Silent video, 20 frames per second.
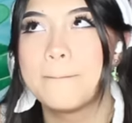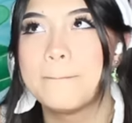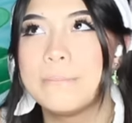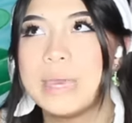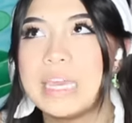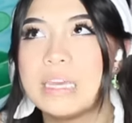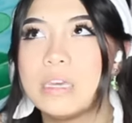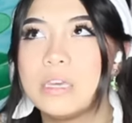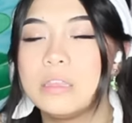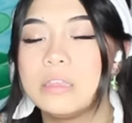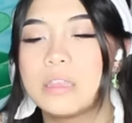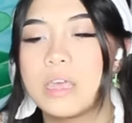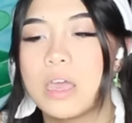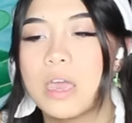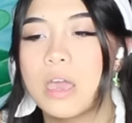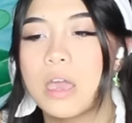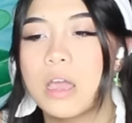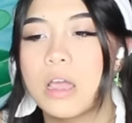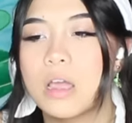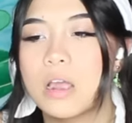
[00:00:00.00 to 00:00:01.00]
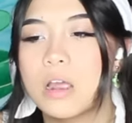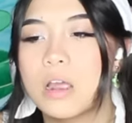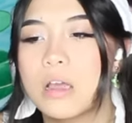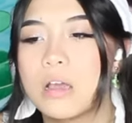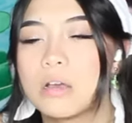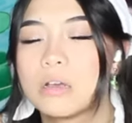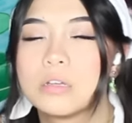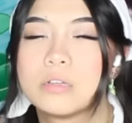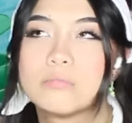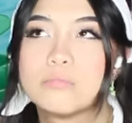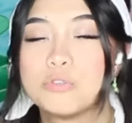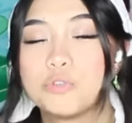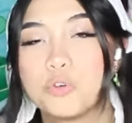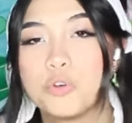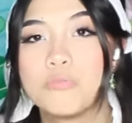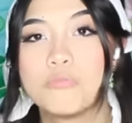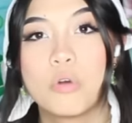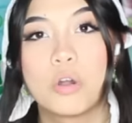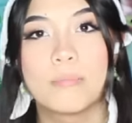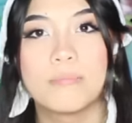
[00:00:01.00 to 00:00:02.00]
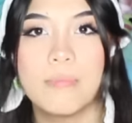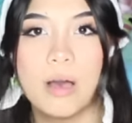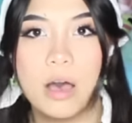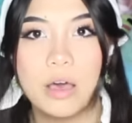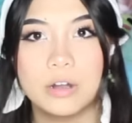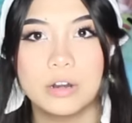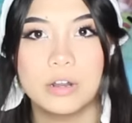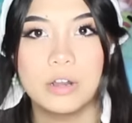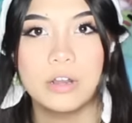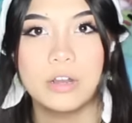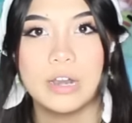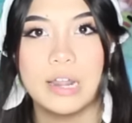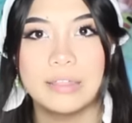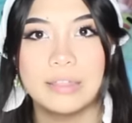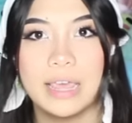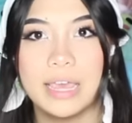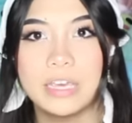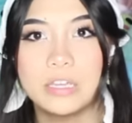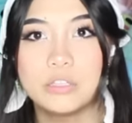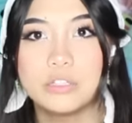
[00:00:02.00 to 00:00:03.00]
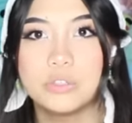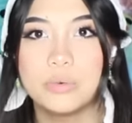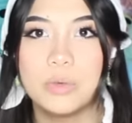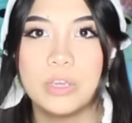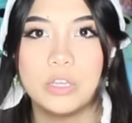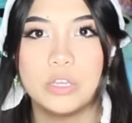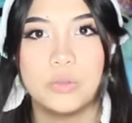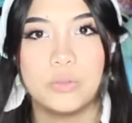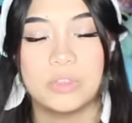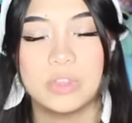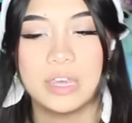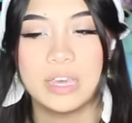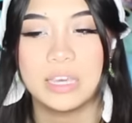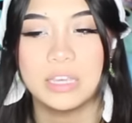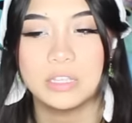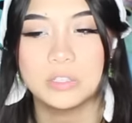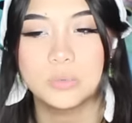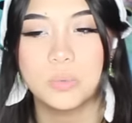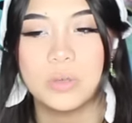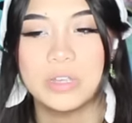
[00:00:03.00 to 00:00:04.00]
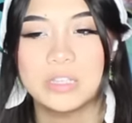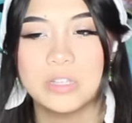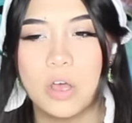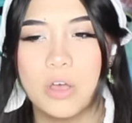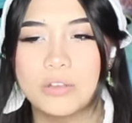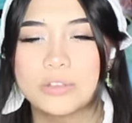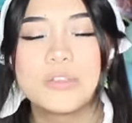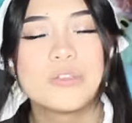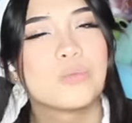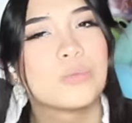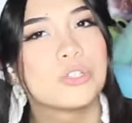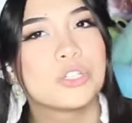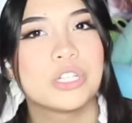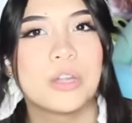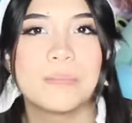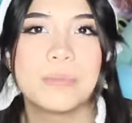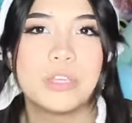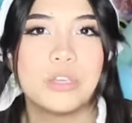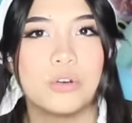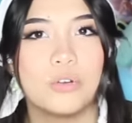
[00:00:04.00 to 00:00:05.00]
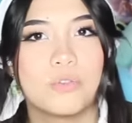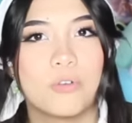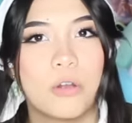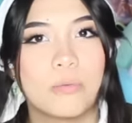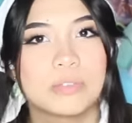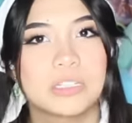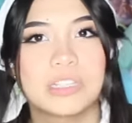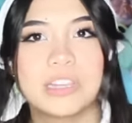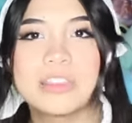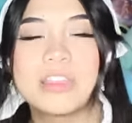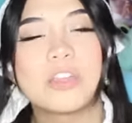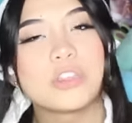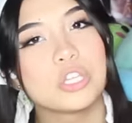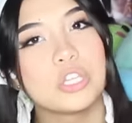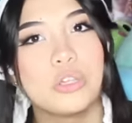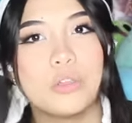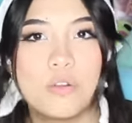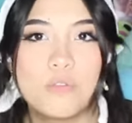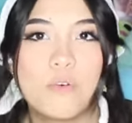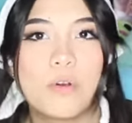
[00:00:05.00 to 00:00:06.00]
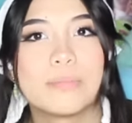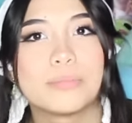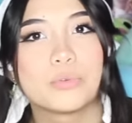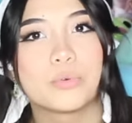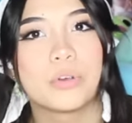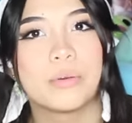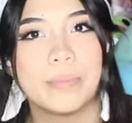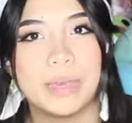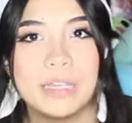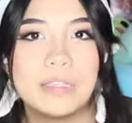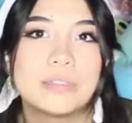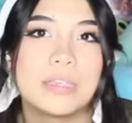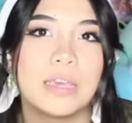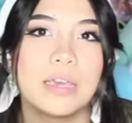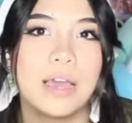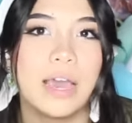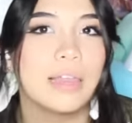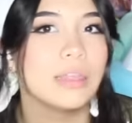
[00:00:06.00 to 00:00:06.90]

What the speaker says: making their group more modern and, like, doing new things was also switching up the uniforms, because I thought the uniforms were amazing.